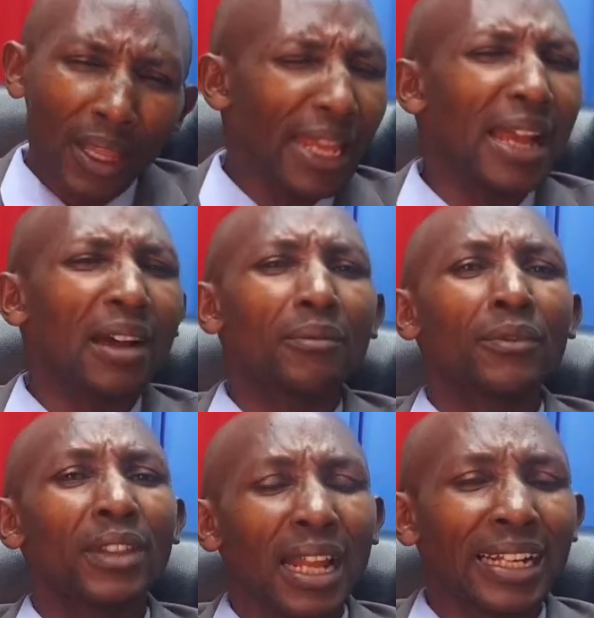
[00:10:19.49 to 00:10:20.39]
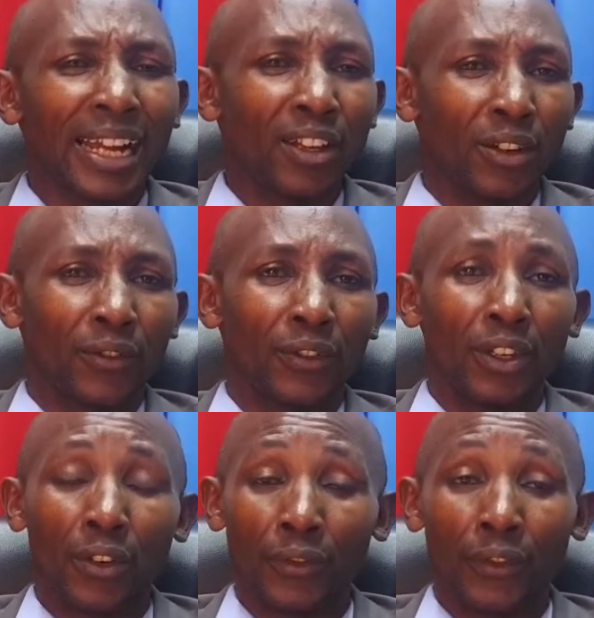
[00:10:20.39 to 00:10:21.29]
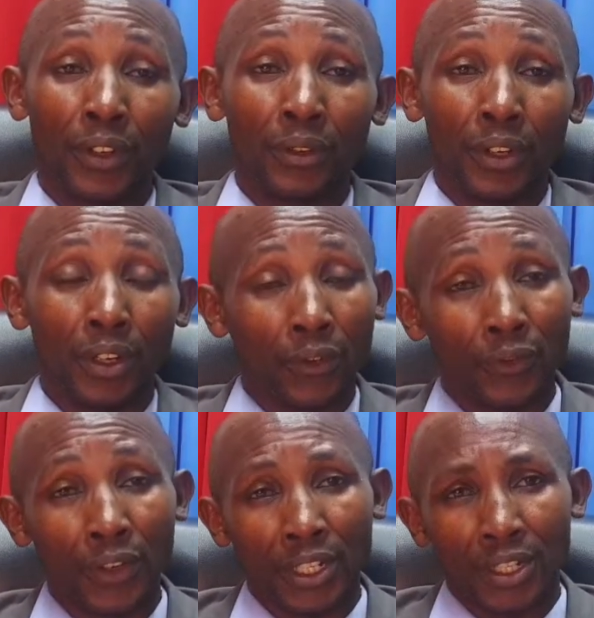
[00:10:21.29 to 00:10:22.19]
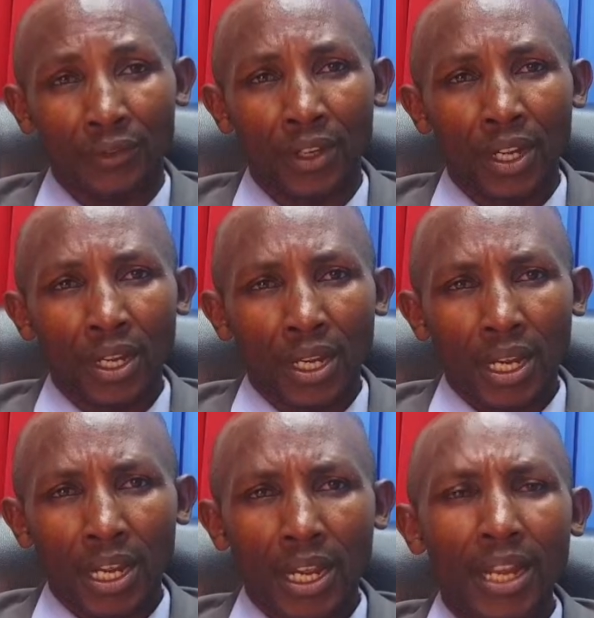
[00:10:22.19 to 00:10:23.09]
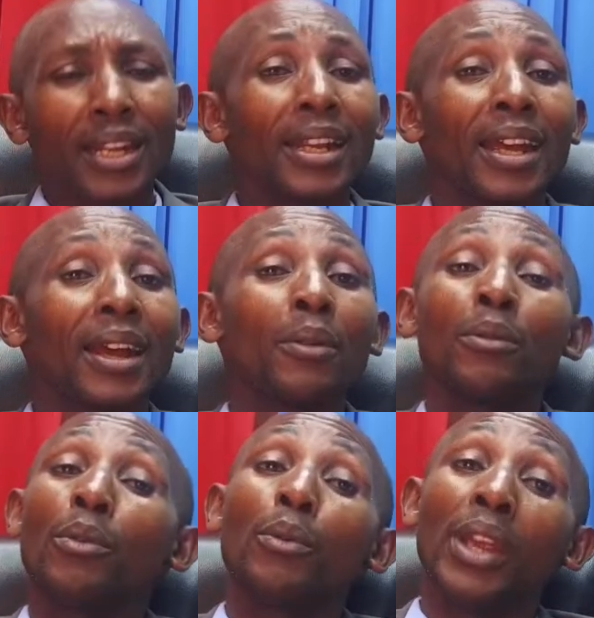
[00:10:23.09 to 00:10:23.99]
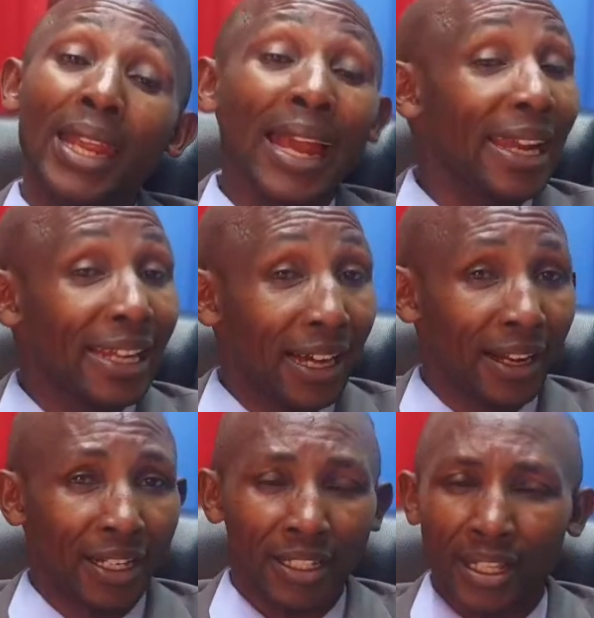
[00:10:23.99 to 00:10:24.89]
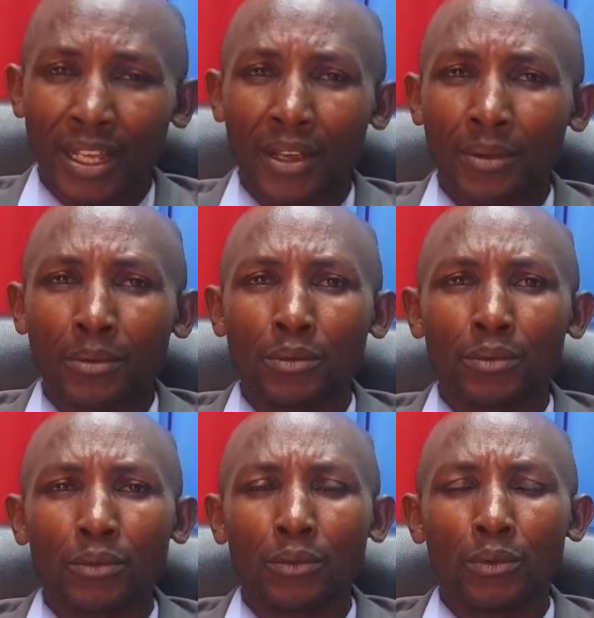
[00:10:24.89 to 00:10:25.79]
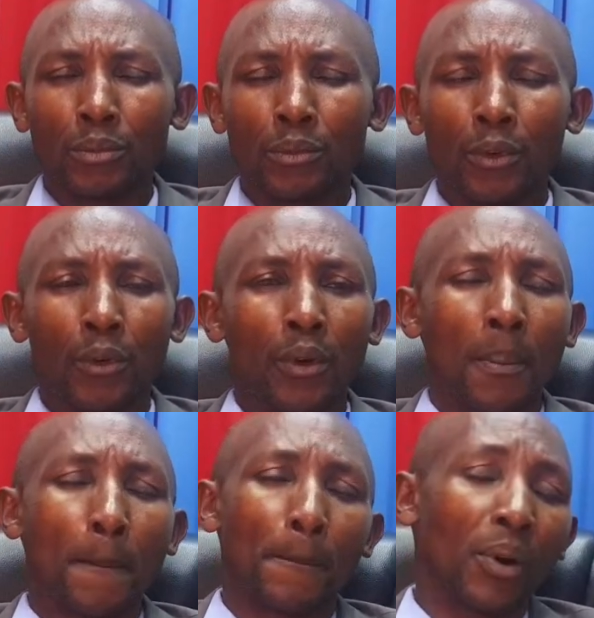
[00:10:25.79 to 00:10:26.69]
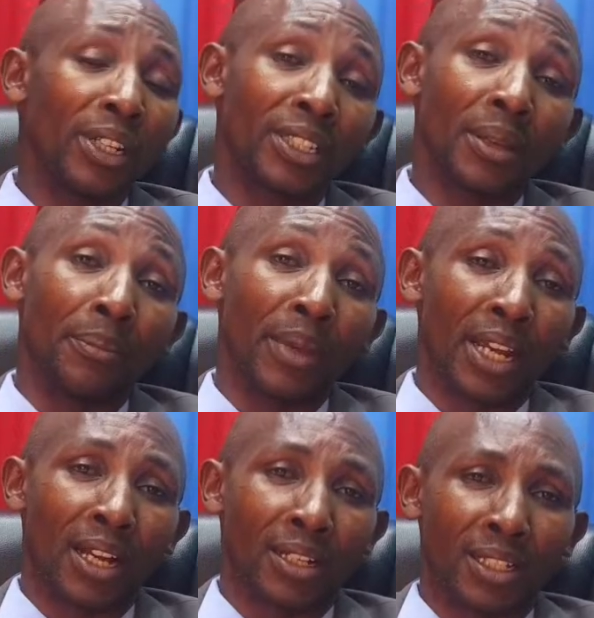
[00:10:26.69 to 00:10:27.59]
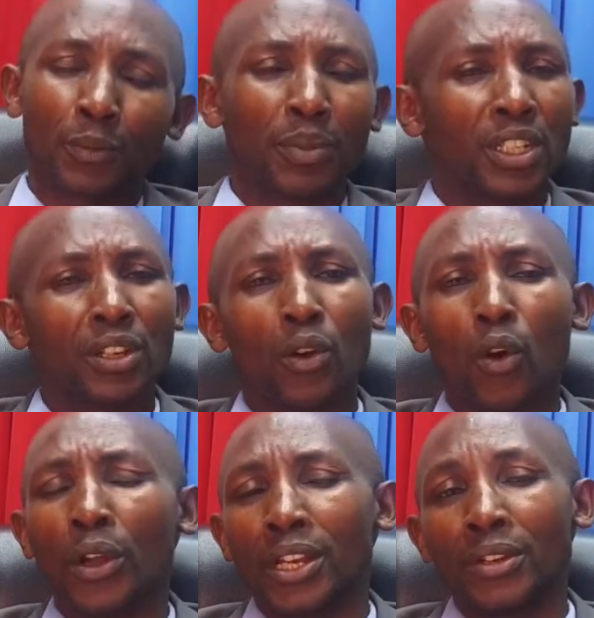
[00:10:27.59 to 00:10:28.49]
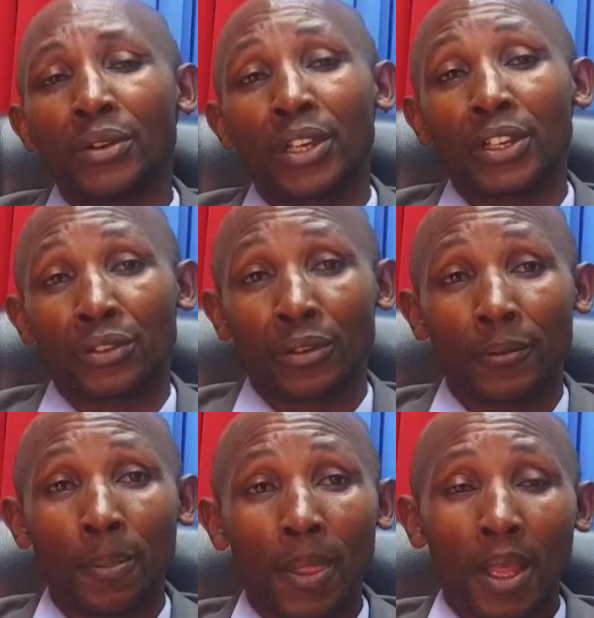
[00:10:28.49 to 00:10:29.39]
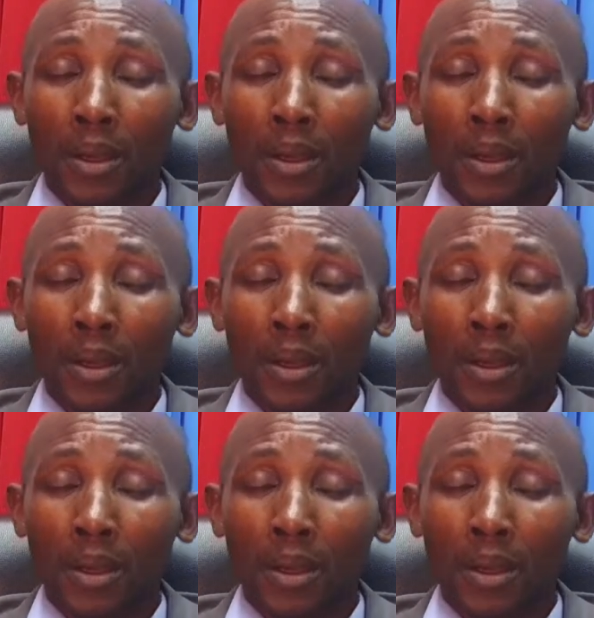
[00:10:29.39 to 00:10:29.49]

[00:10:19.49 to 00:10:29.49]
They are that kind of innovative, and we encourage the policy makers, especially on education,